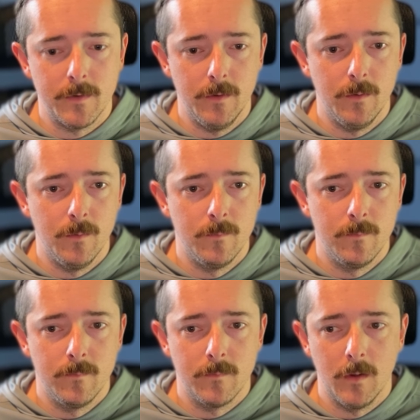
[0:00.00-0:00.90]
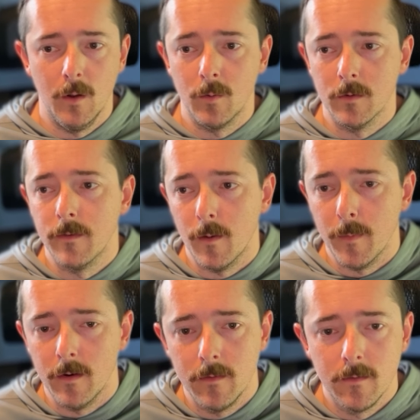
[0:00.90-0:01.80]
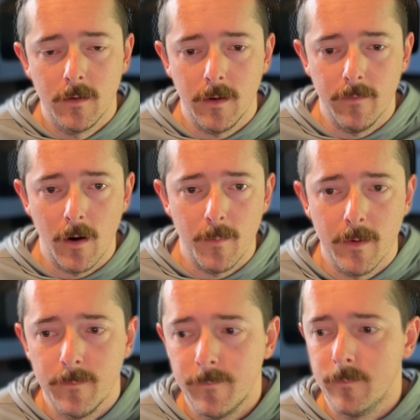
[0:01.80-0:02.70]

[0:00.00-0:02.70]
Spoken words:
to the local development environment.